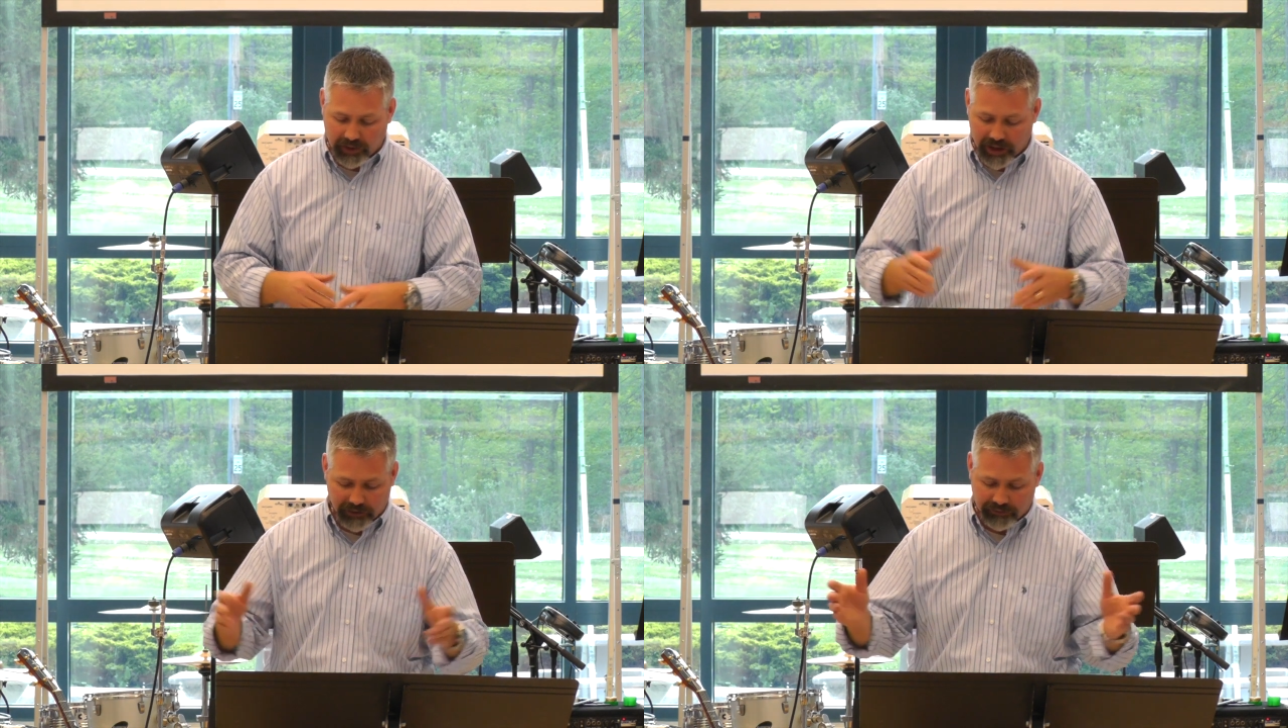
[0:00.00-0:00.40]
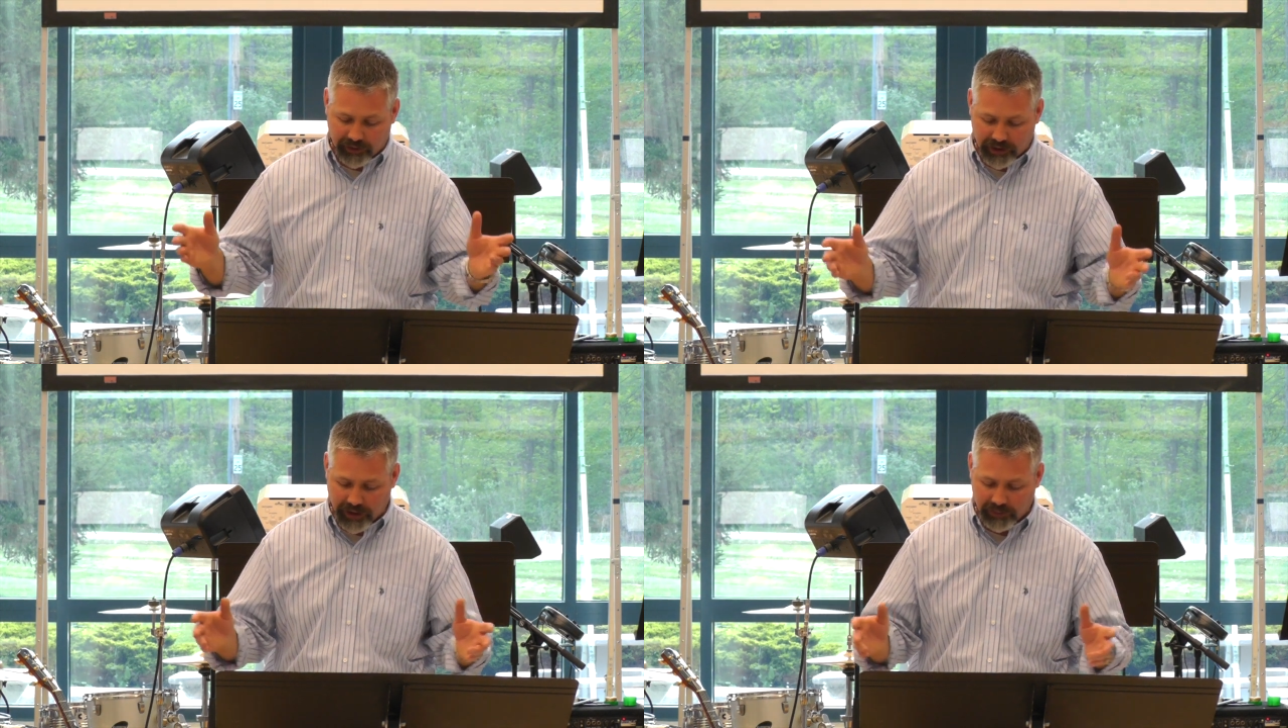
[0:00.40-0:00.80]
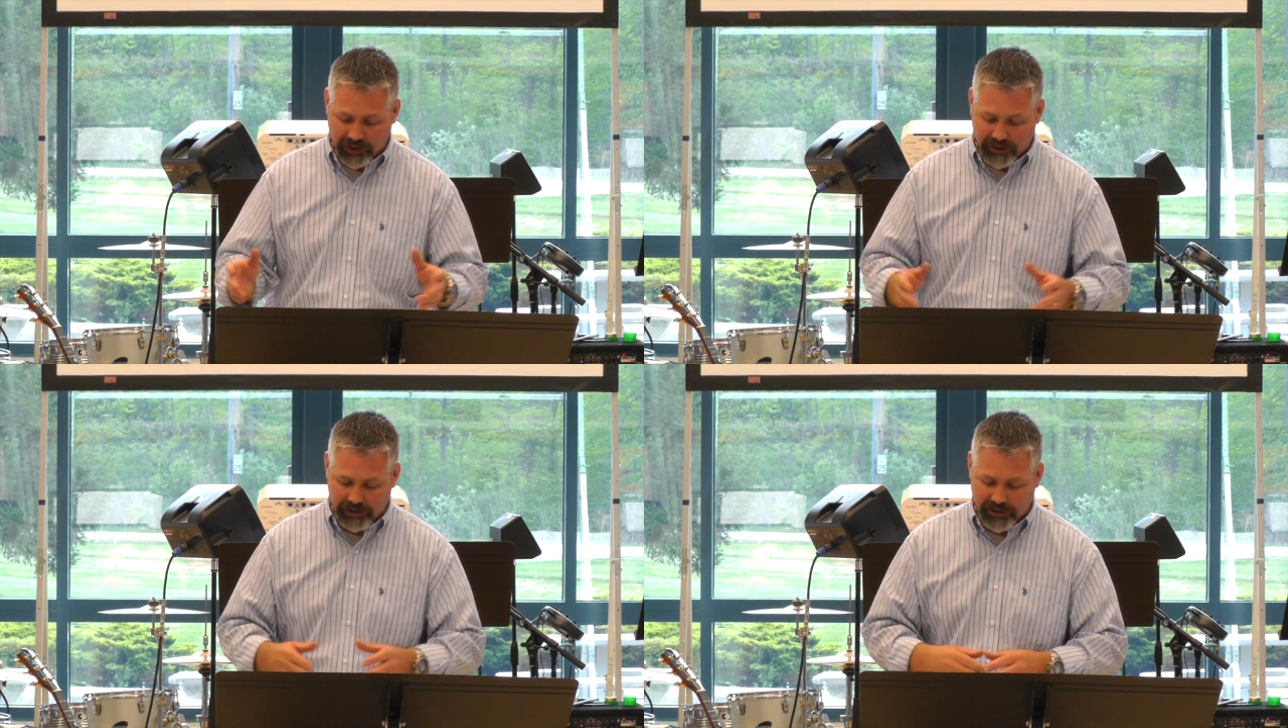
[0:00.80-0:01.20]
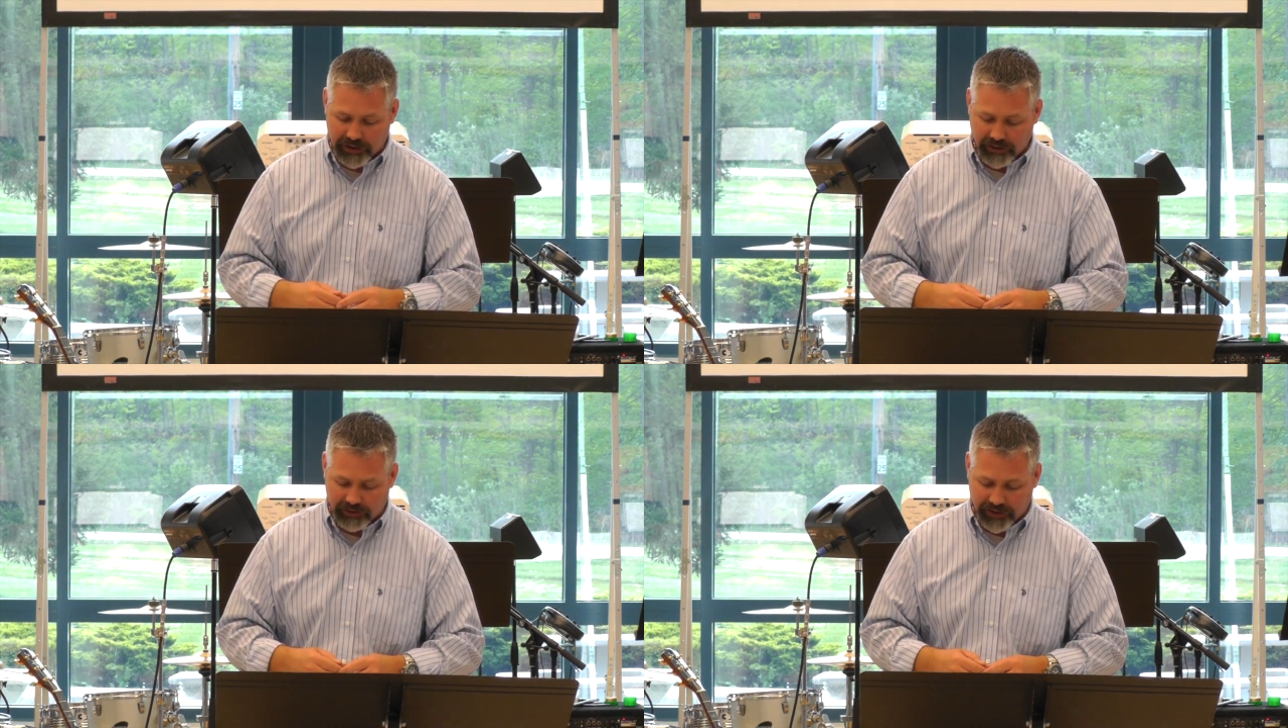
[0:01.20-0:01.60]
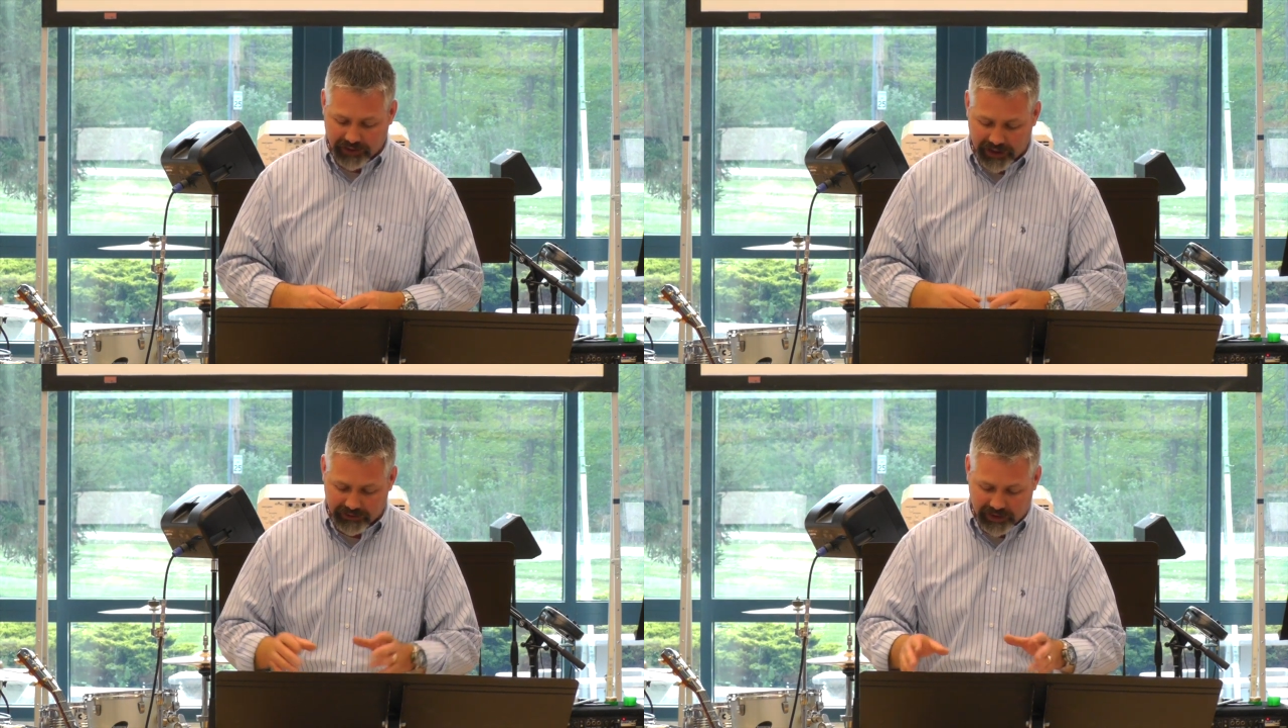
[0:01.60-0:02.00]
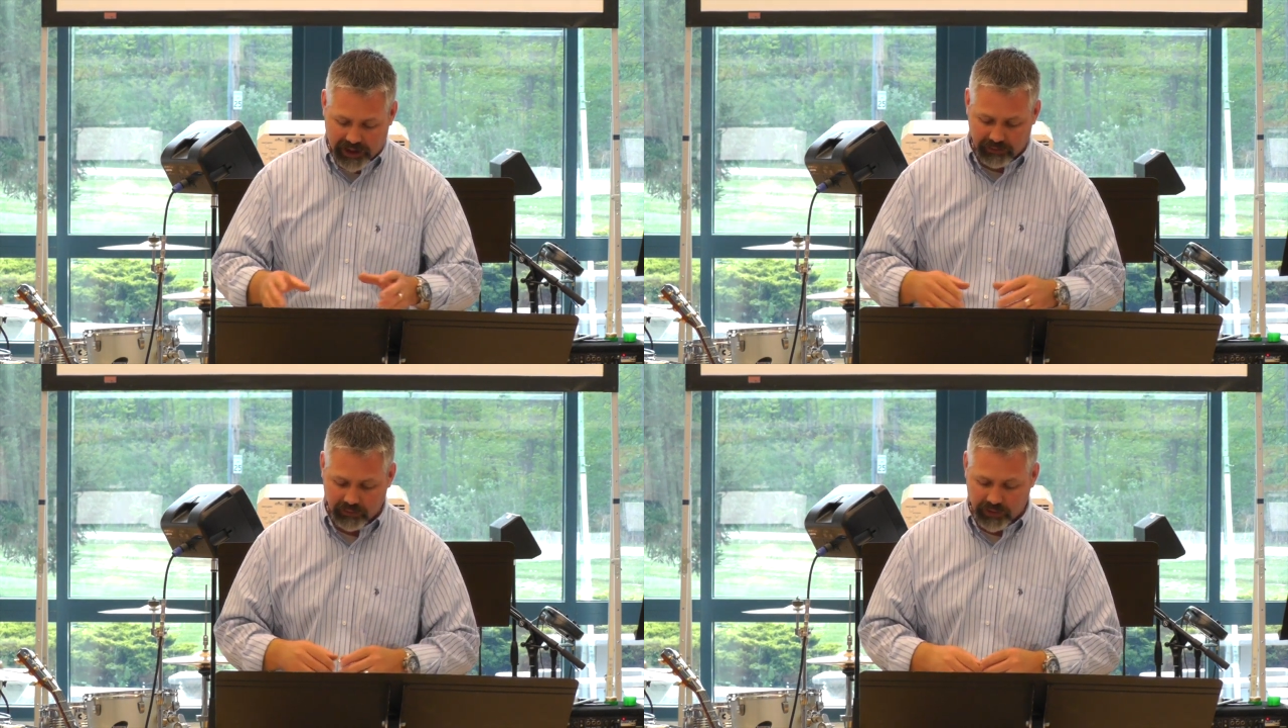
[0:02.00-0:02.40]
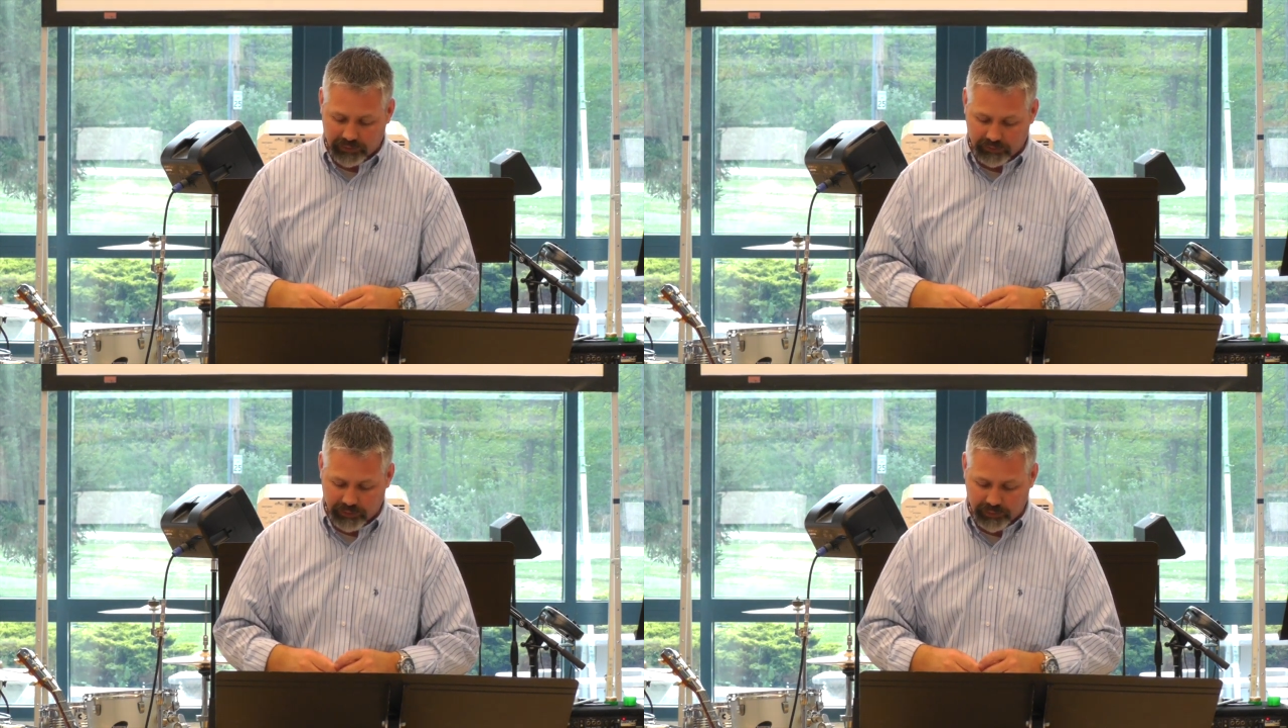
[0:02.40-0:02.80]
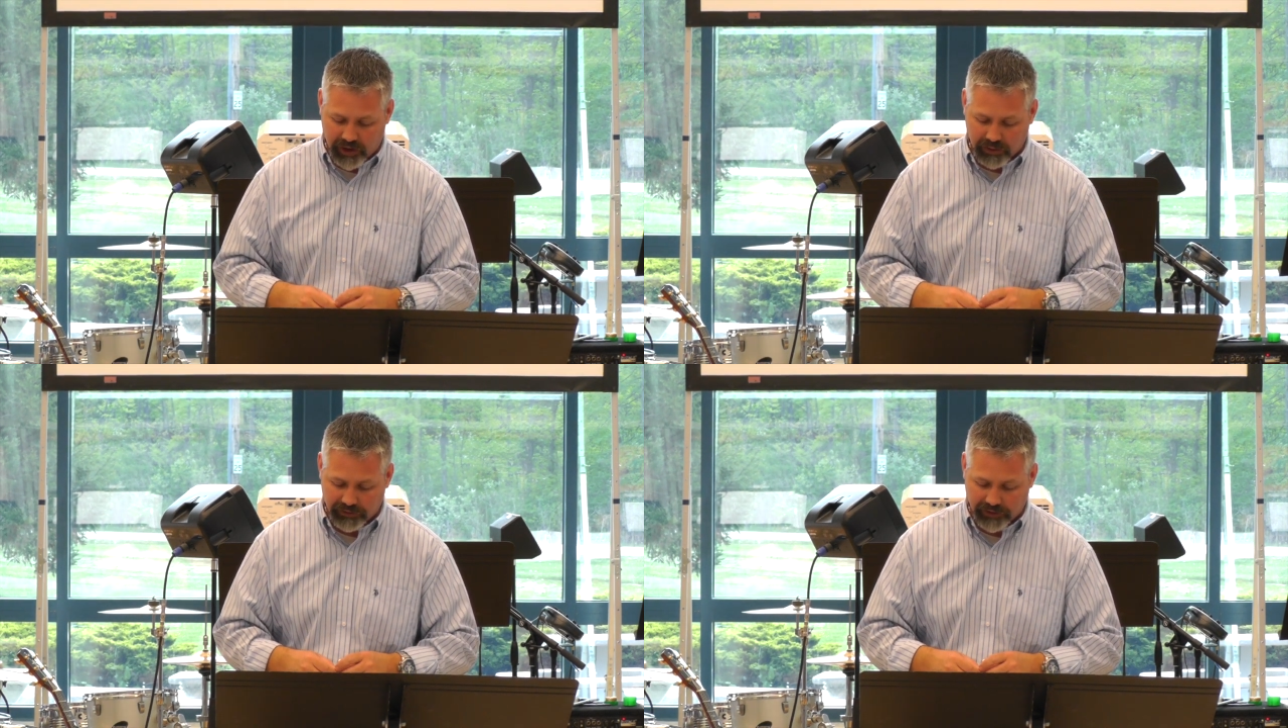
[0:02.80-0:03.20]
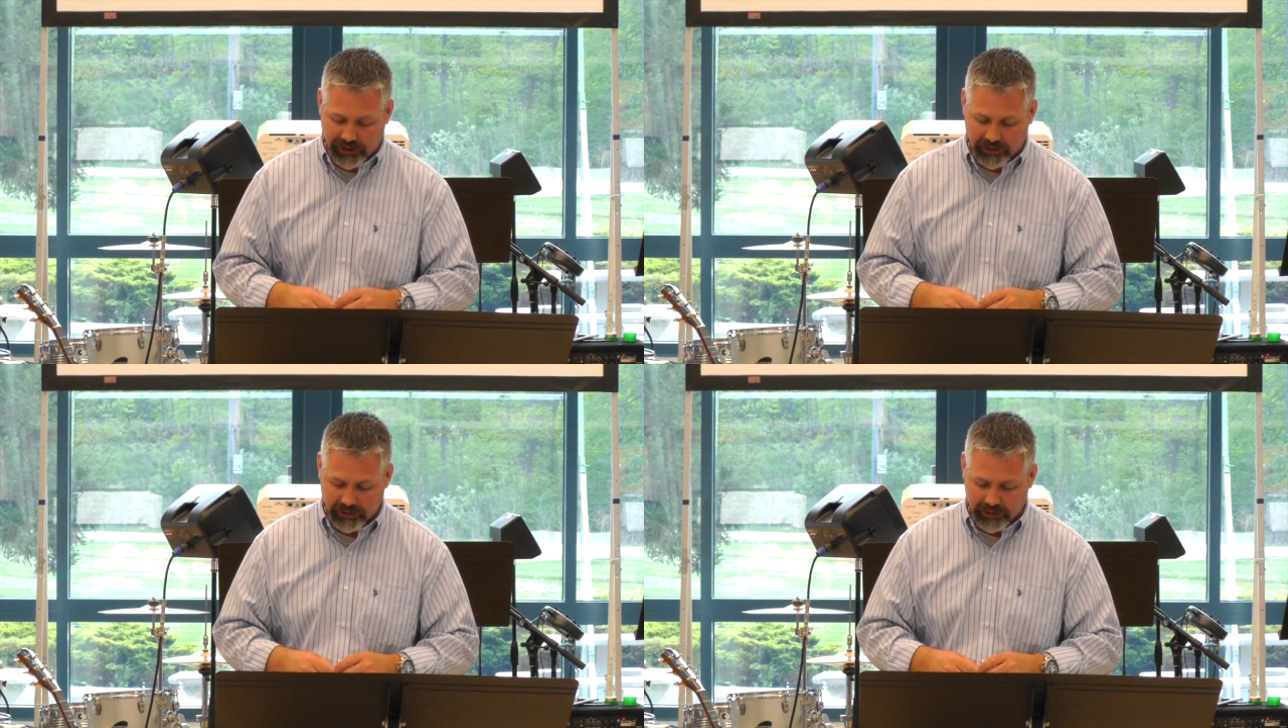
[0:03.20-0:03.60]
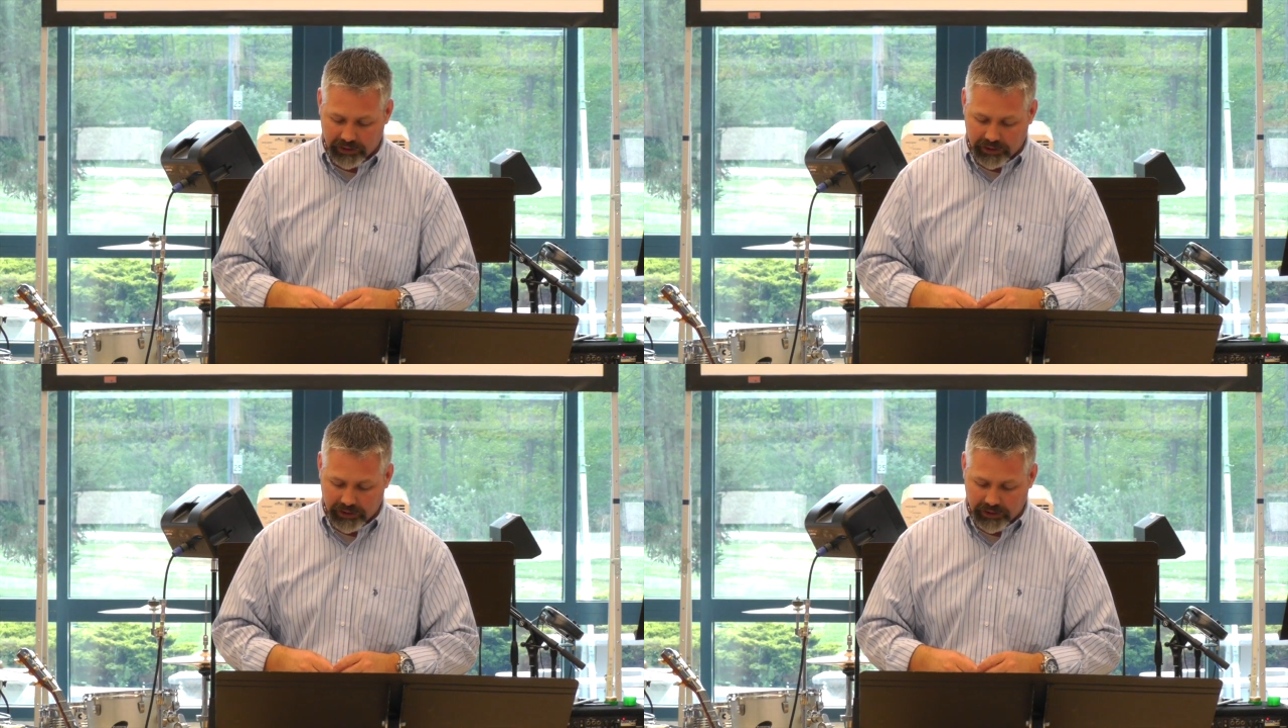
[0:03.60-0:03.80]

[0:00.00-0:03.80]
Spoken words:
around for a couple hundred years at that time when Paul was there.